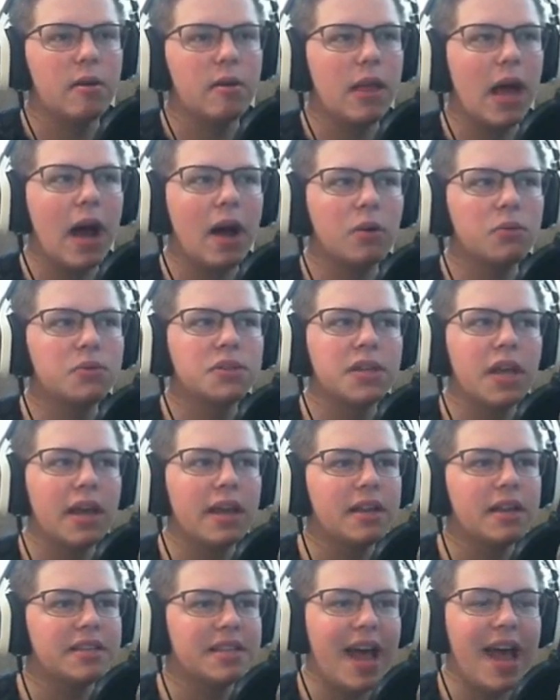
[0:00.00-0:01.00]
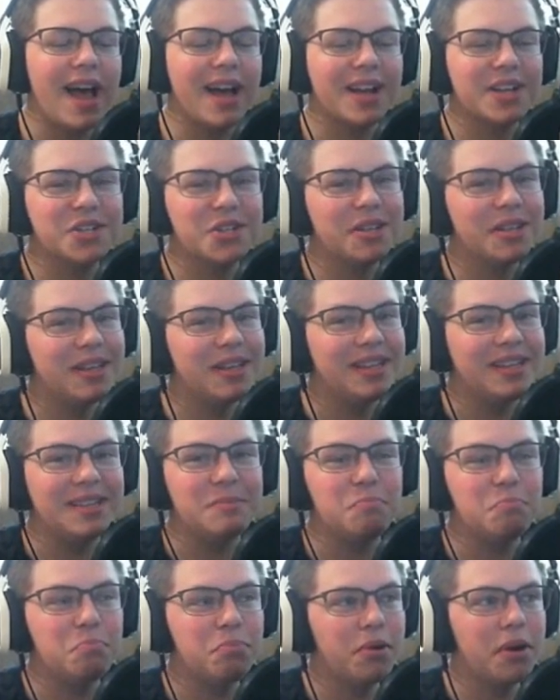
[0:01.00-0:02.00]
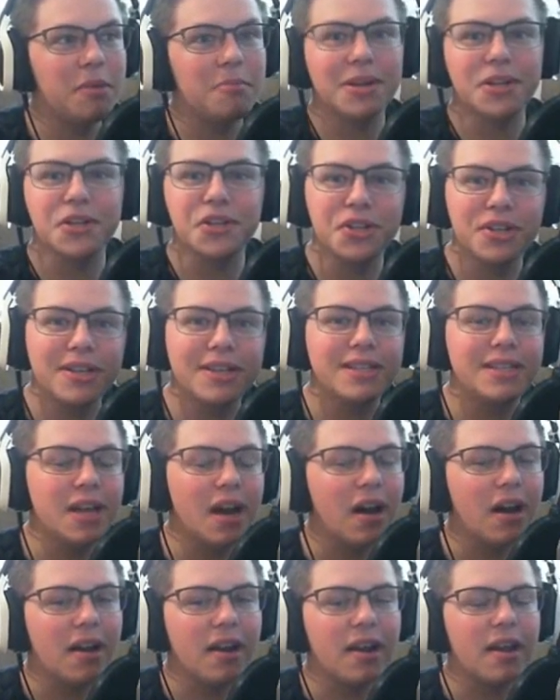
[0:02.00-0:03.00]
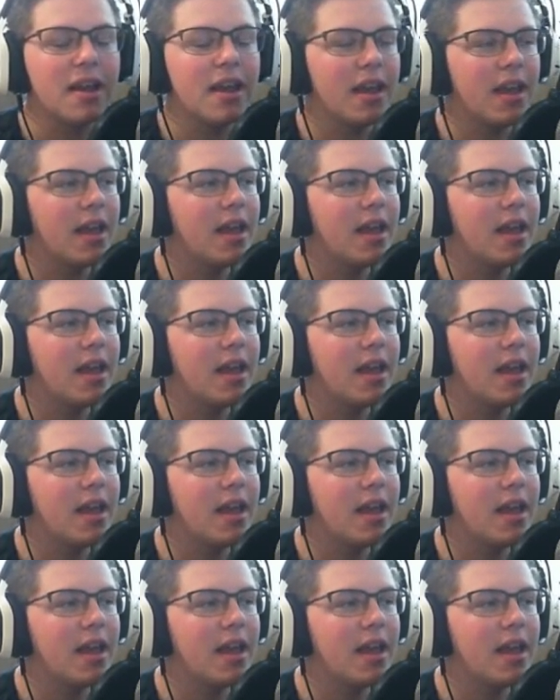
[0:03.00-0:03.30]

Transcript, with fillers: The outside is actually pretty much done,